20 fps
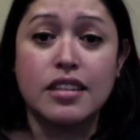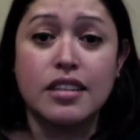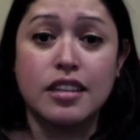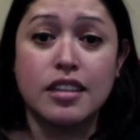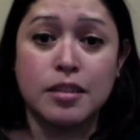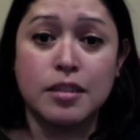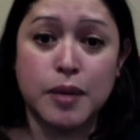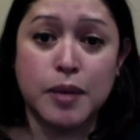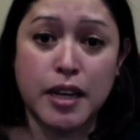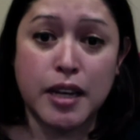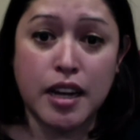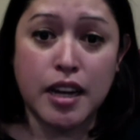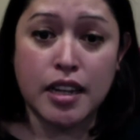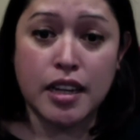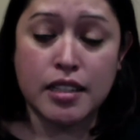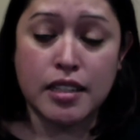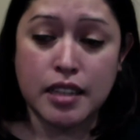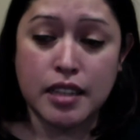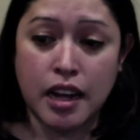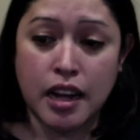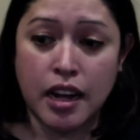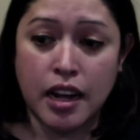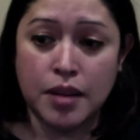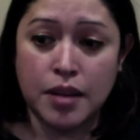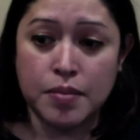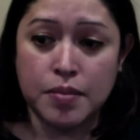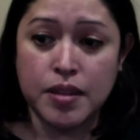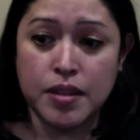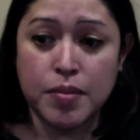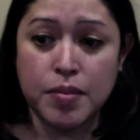Just because
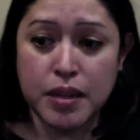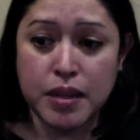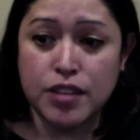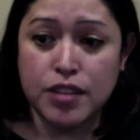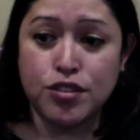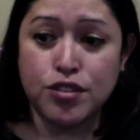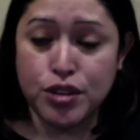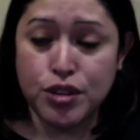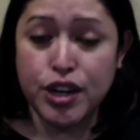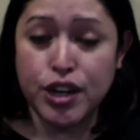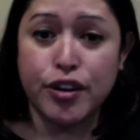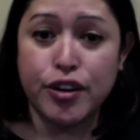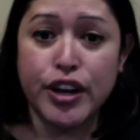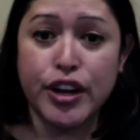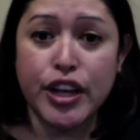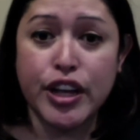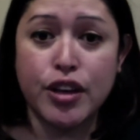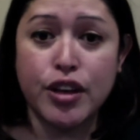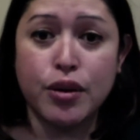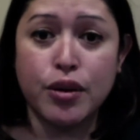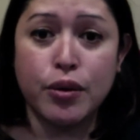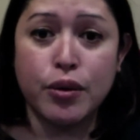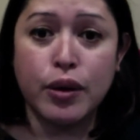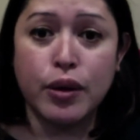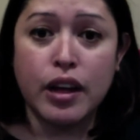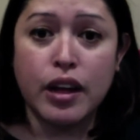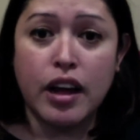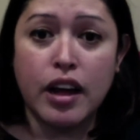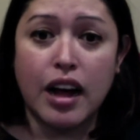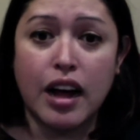something's triggering you
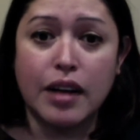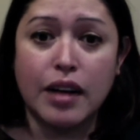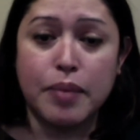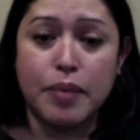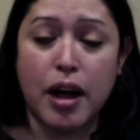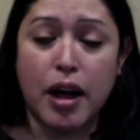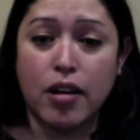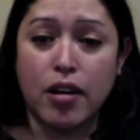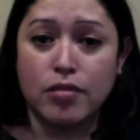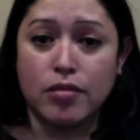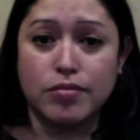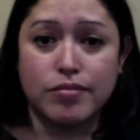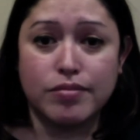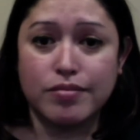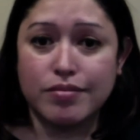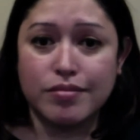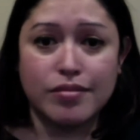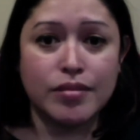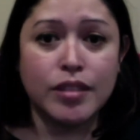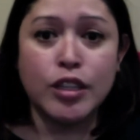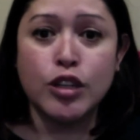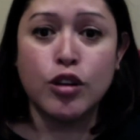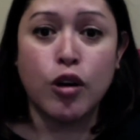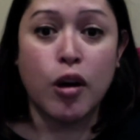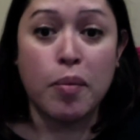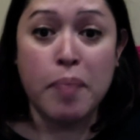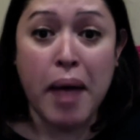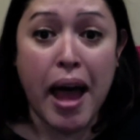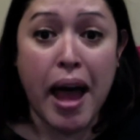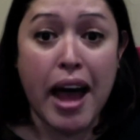about, you know,
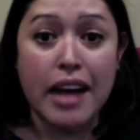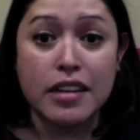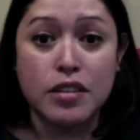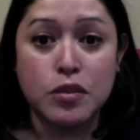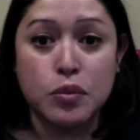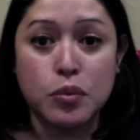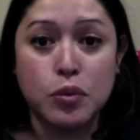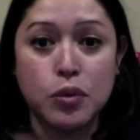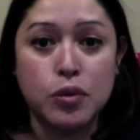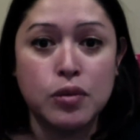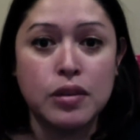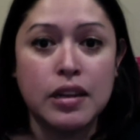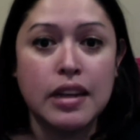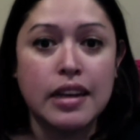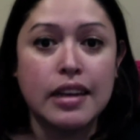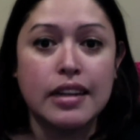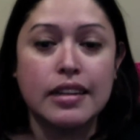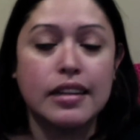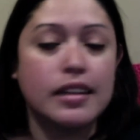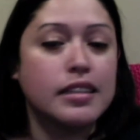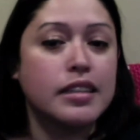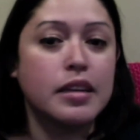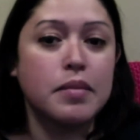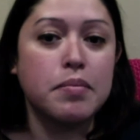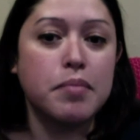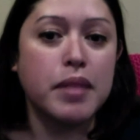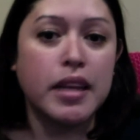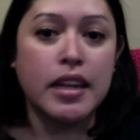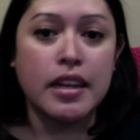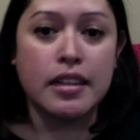a past wound doesn't
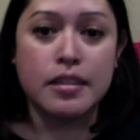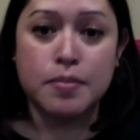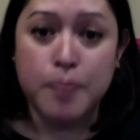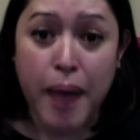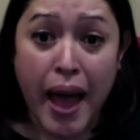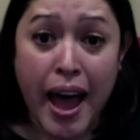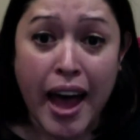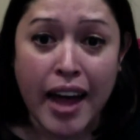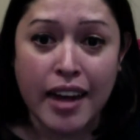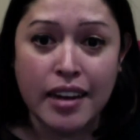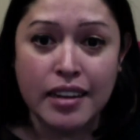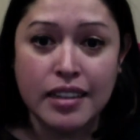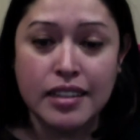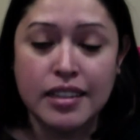mean it's bad.